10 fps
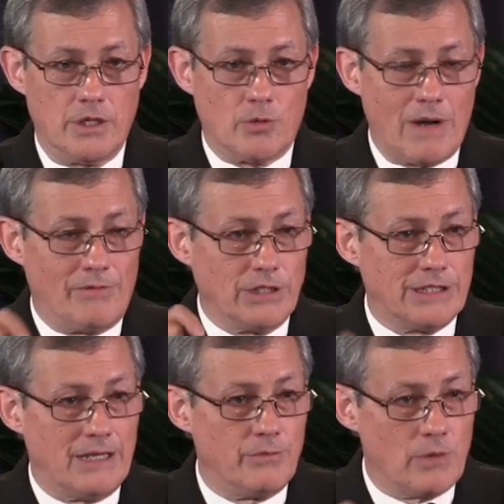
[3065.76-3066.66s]
The
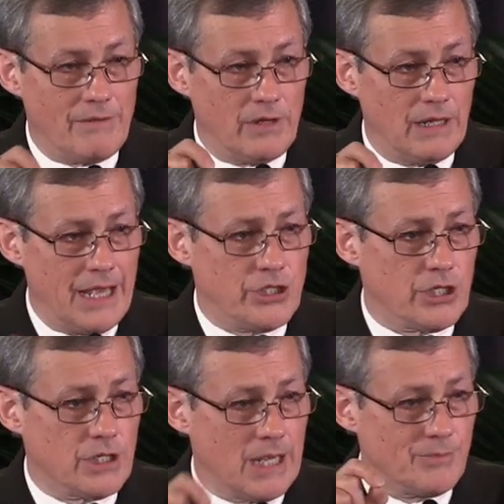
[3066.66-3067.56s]

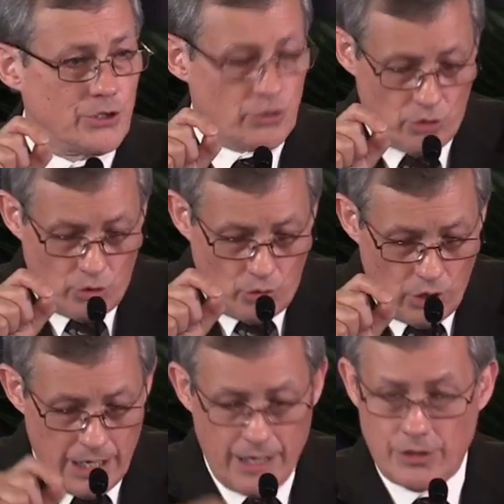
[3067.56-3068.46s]
revelation comes
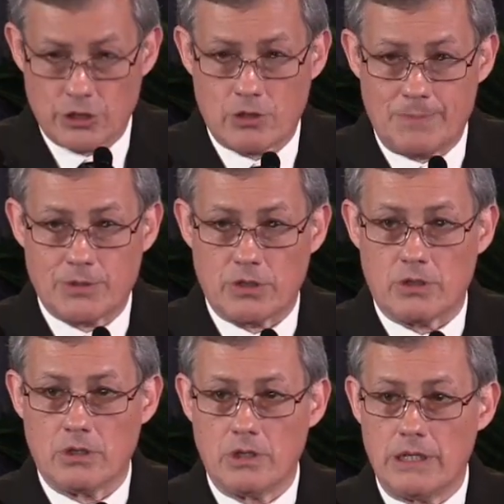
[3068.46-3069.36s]
through the Scripture.
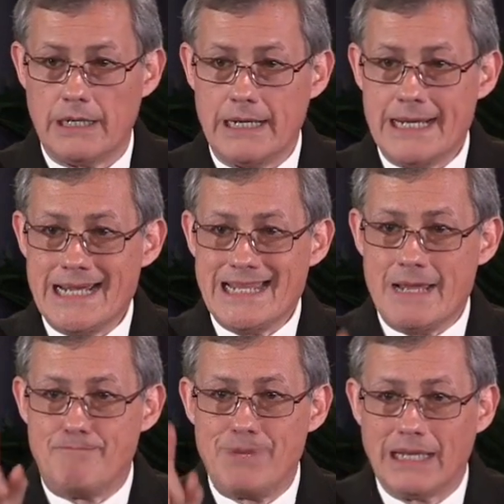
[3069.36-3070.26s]
The
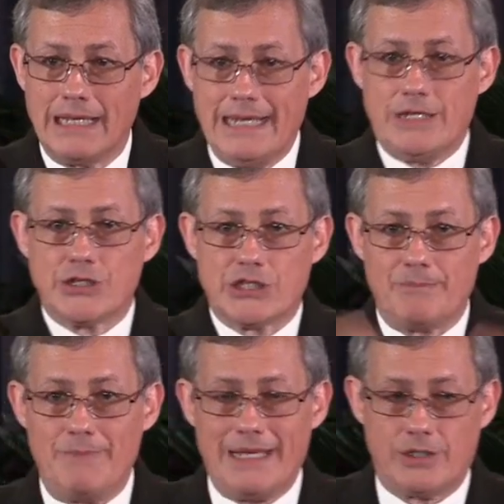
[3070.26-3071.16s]
ability to
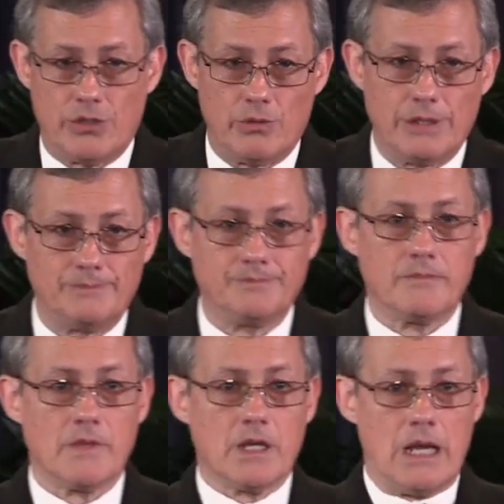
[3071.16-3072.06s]
submit to it
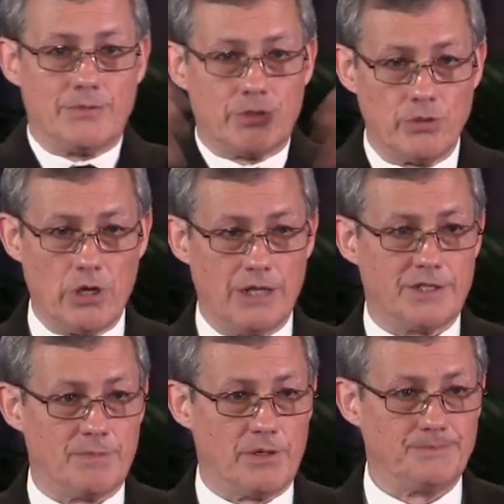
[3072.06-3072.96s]
comes through God's
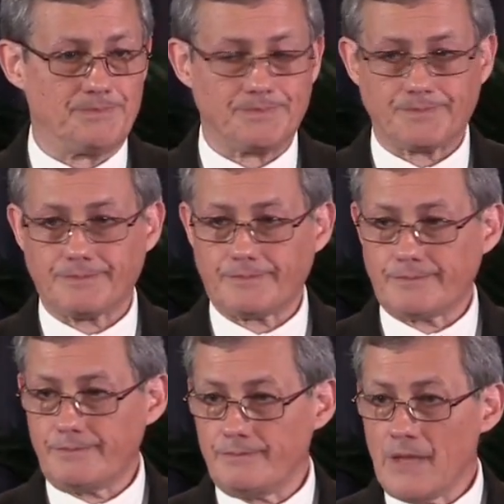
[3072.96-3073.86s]
Spirit.
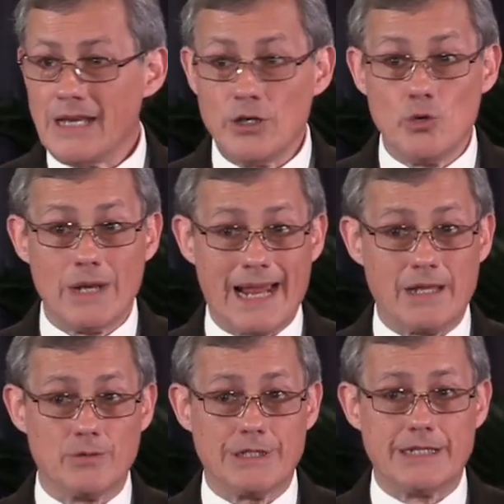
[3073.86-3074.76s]
Now, you and I
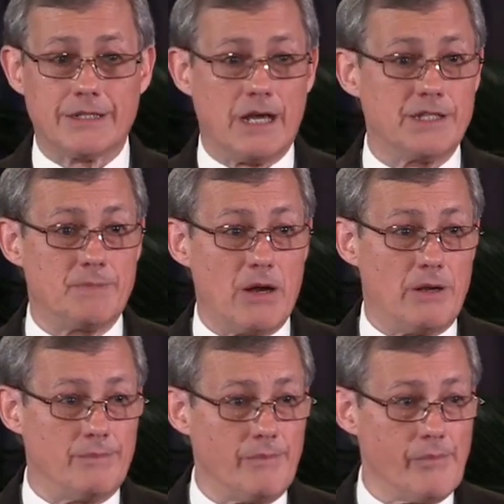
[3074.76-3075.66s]
can resist God's
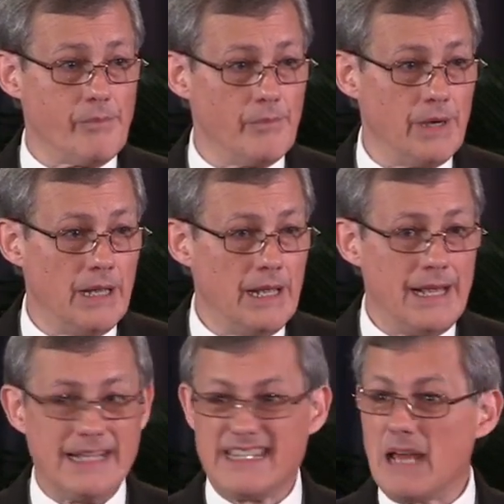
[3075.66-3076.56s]
Spirit.
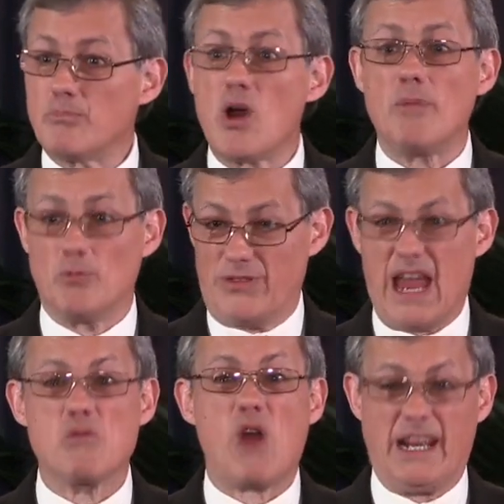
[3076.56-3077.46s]
It's that problem with
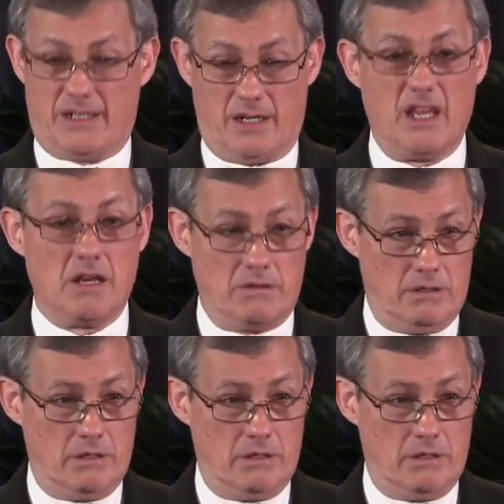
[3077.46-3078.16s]
that right again.